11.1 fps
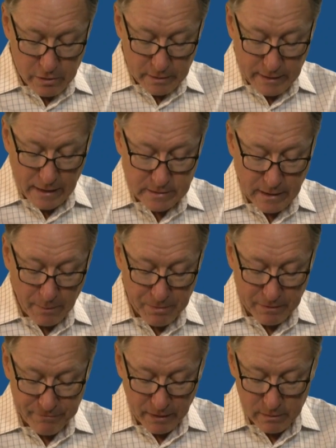That's top of
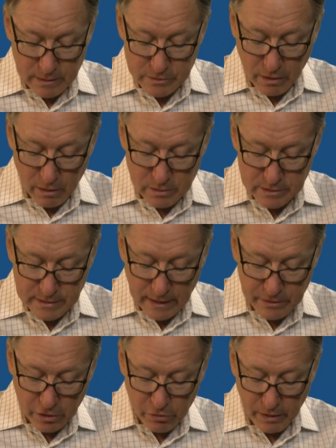the funnel. It's all
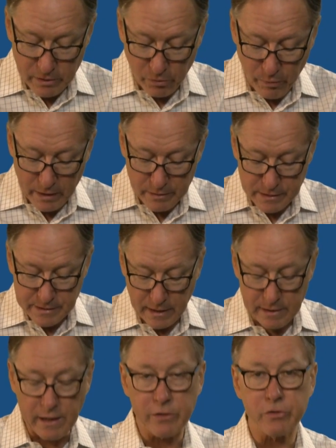designed to create awareness
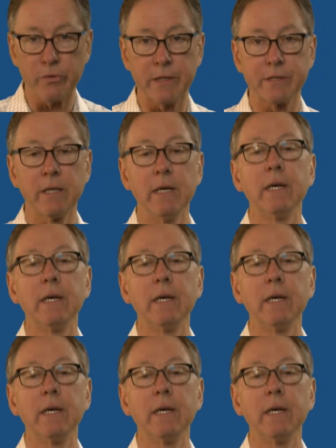and interest,